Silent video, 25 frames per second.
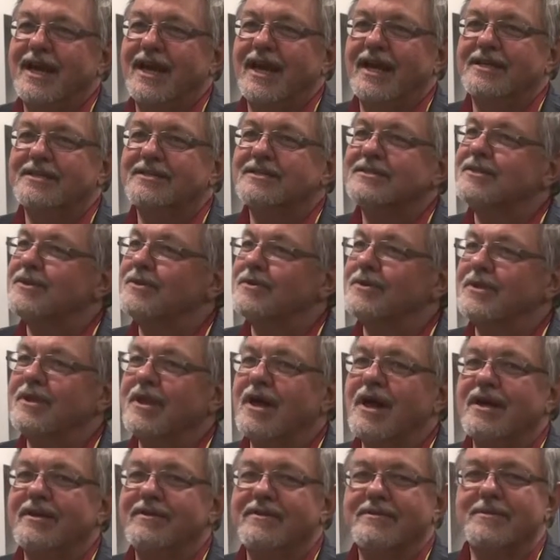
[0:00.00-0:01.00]
and so a
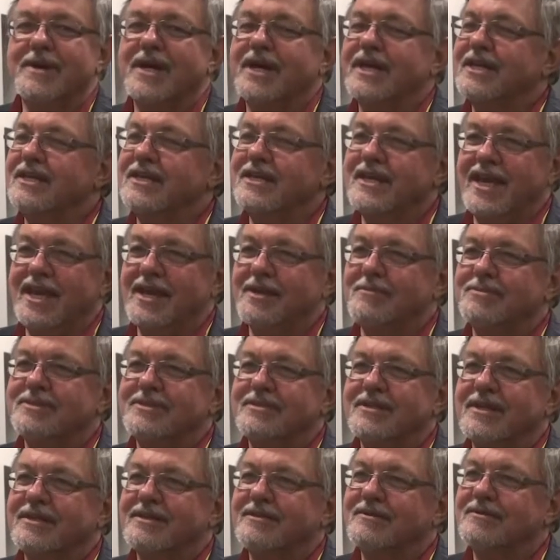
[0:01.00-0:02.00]
lot of the mining
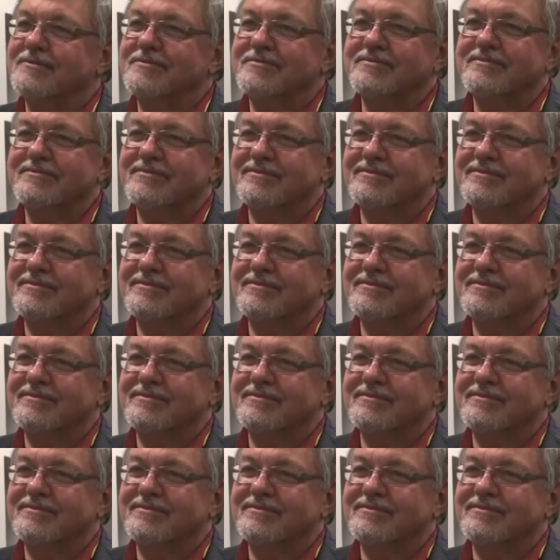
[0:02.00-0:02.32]
camps, like